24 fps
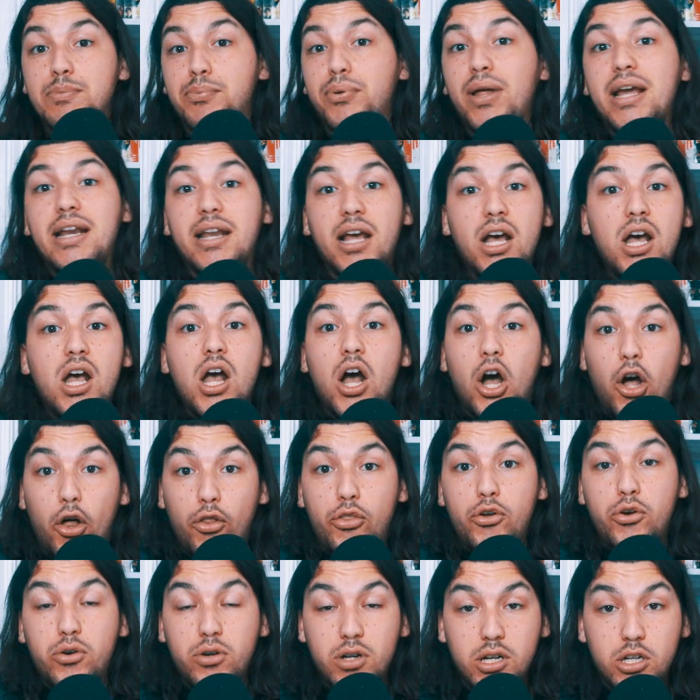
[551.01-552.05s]
played
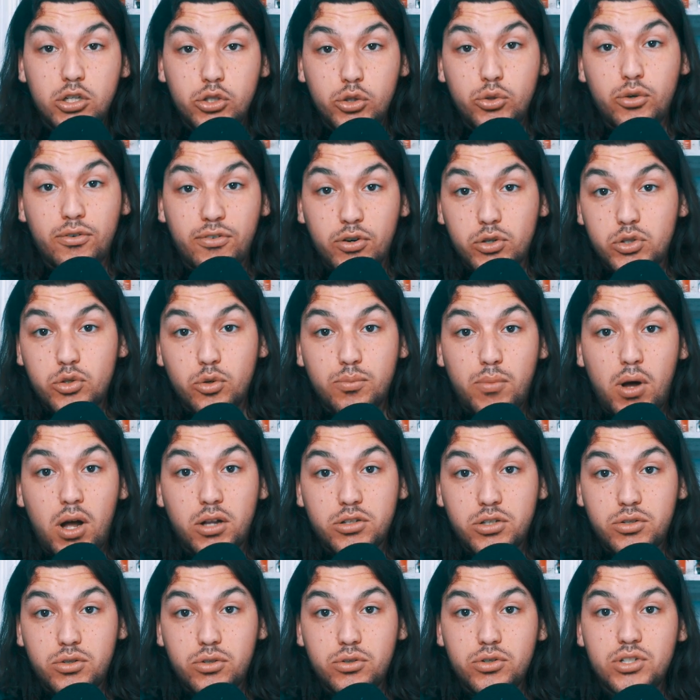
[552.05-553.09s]
other Universal
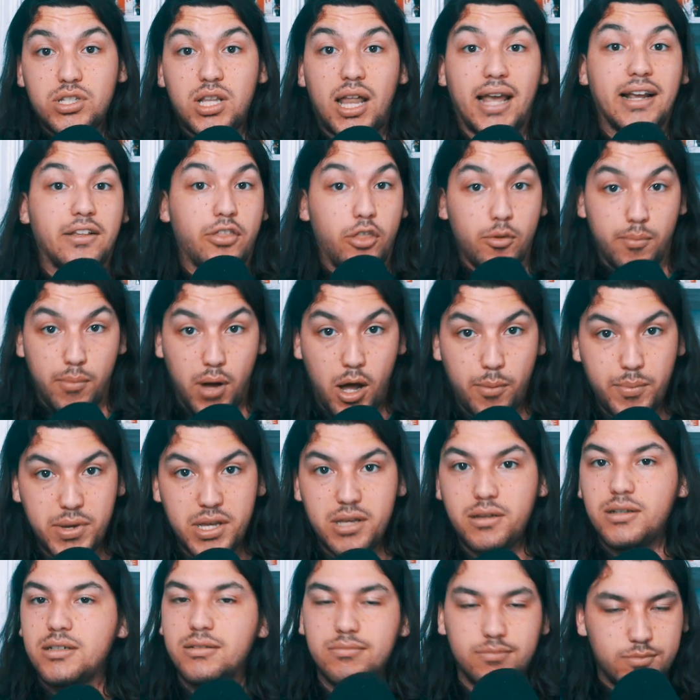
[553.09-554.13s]
monsters like the
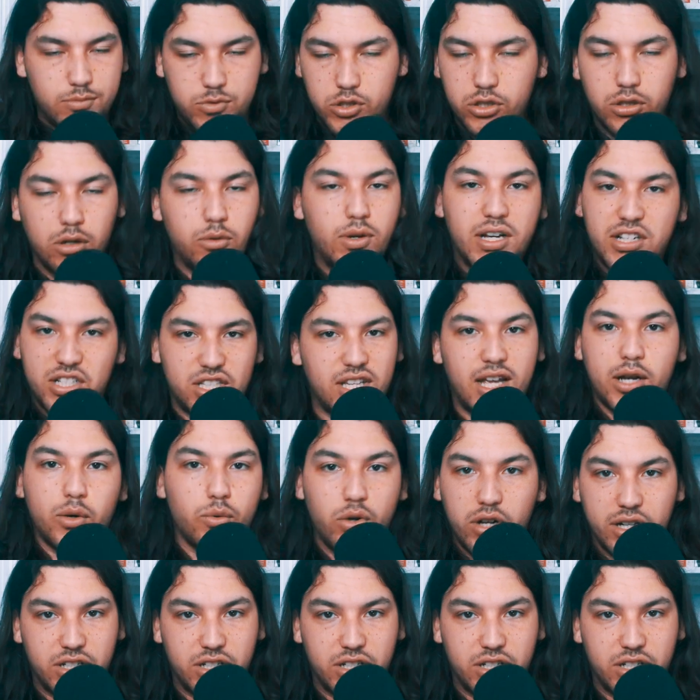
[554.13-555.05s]
Mummy and, etc.,